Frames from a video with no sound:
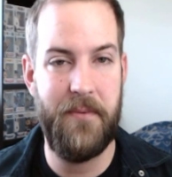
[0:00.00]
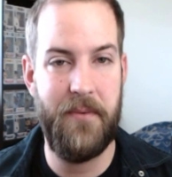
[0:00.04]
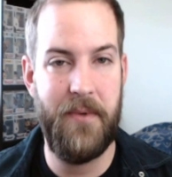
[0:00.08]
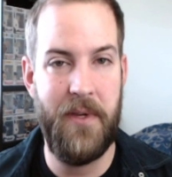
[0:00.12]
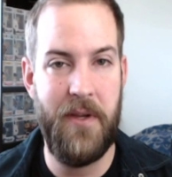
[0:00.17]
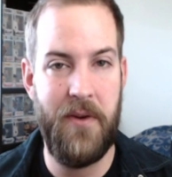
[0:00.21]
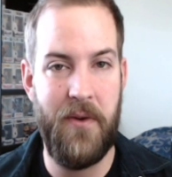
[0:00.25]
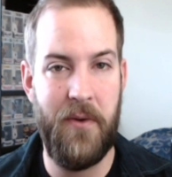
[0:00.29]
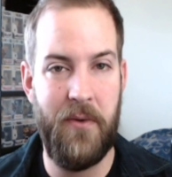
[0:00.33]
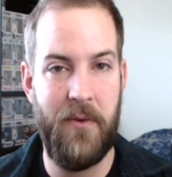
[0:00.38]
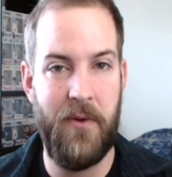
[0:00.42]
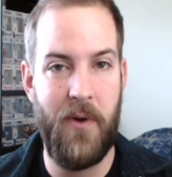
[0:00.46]
you
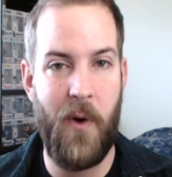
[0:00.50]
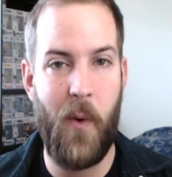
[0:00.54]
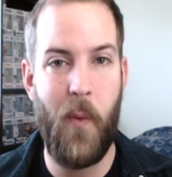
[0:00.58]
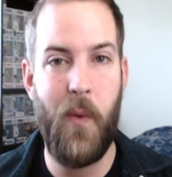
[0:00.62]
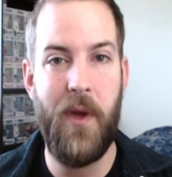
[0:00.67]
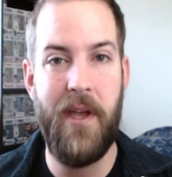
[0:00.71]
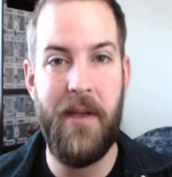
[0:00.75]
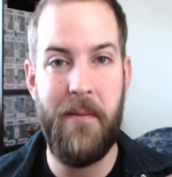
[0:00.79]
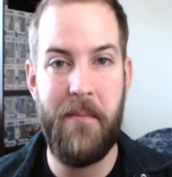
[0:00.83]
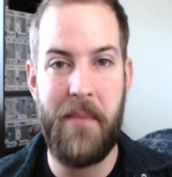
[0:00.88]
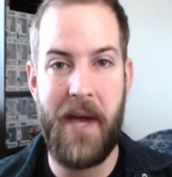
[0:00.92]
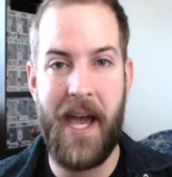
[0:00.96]
know,
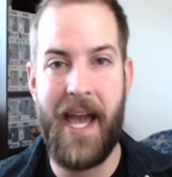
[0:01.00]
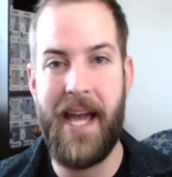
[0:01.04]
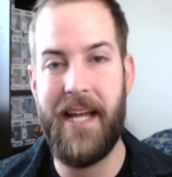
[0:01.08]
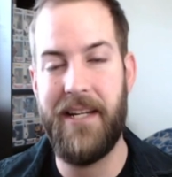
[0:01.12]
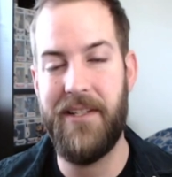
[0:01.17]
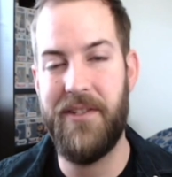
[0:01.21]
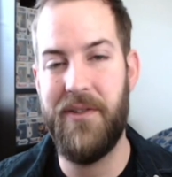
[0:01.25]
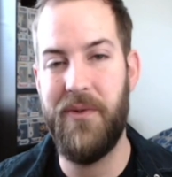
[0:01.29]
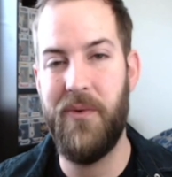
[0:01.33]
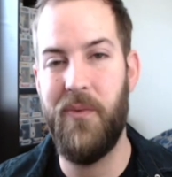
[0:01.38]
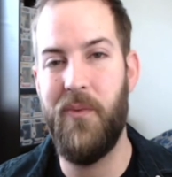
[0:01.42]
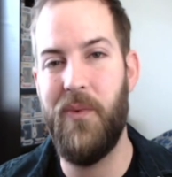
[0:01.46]
going back
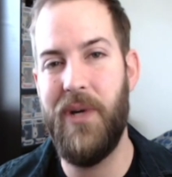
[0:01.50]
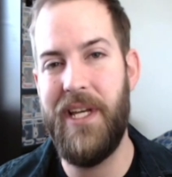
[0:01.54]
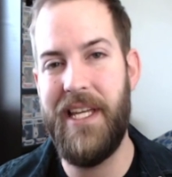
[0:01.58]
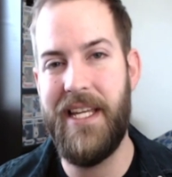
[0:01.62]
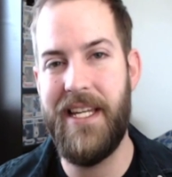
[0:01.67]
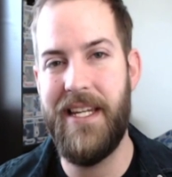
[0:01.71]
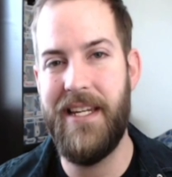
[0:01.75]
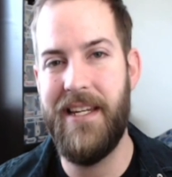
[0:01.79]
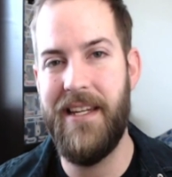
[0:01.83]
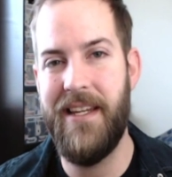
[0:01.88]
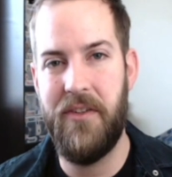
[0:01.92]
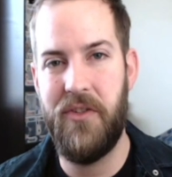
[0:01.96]
to
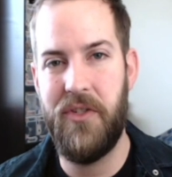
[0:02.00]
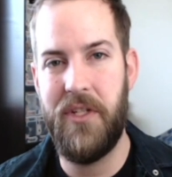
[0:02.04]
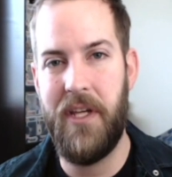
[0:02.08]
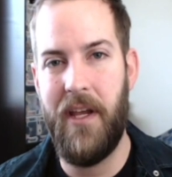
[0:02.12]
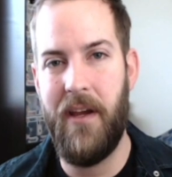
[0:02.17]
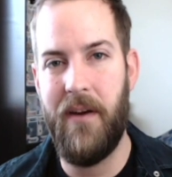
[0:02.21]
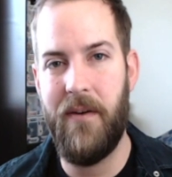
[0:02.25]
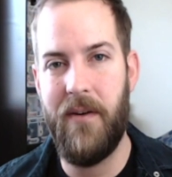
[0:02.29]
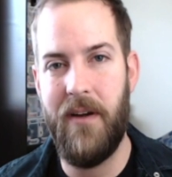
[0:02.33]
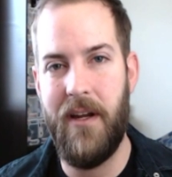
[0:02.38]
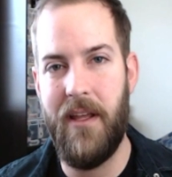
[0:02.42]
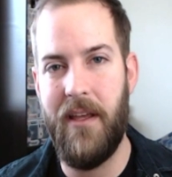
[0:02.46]
win
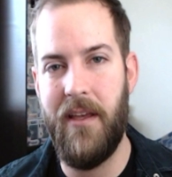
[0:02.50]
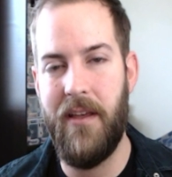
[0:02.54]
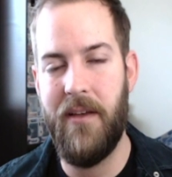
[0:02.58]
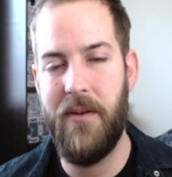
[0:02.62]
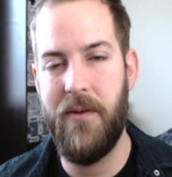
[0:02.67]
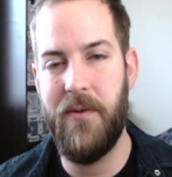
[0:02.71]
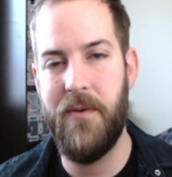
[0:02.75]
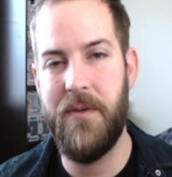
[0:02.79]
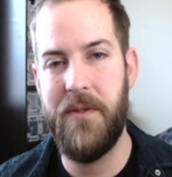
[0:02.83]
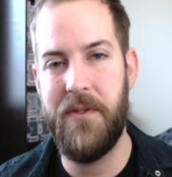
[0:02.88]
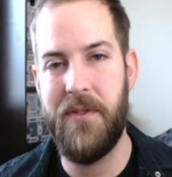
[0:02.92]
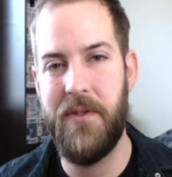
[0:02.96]
Charity,
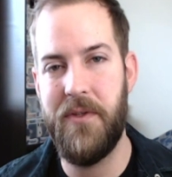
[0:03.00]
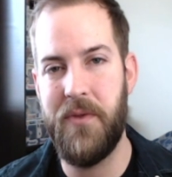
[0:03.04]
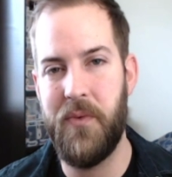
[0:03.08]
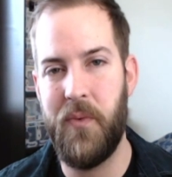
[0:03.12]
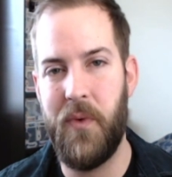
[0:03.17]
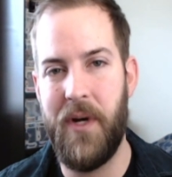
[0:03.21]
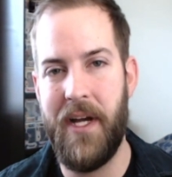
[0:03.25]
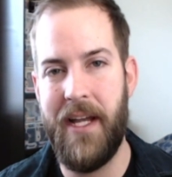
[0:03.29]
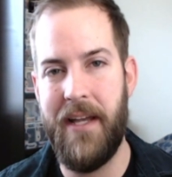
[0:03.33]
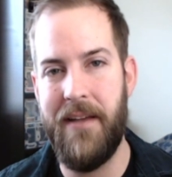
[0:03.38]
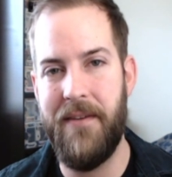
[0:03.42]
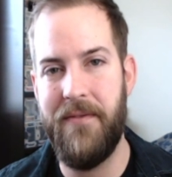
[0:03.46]
who is his
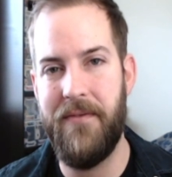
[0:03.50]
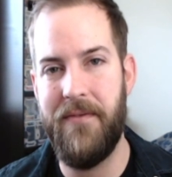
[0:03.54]
wife,